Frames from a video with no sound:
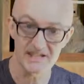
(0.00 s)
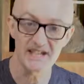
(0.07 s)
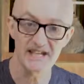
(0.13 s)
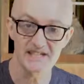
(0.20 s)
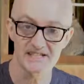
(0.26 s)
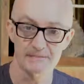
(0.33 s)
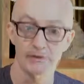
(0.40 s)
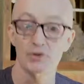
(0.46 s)
he
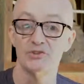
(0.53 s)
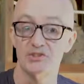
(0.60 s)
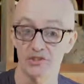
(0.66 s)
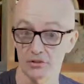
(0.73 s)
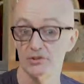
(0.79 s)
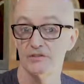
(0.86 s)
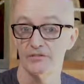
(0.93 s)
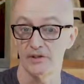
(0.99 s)
is the most
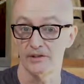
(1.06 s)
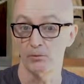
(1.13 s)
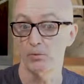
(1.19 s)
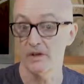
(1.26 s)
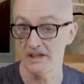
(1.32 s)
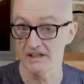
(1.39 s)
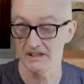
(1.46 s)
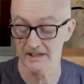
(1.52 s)
useful in
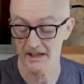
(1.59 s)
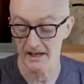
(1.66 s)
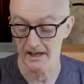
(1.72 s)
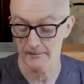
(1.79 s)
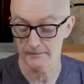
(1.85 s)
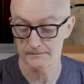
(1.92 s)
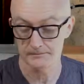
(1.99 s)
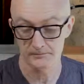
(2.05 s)
winning the
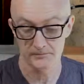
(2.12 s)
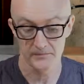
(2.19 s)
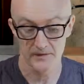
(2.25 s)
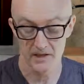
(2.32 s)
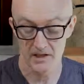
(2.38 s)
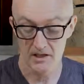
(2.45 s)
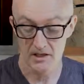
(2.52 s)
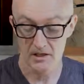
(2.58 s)
game.
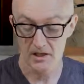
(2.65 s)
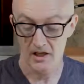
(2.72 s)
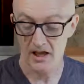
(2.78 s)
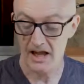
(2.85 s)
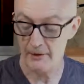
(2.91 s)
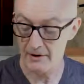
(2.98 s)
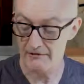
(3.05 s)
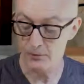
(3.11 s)

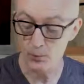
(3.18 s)
However,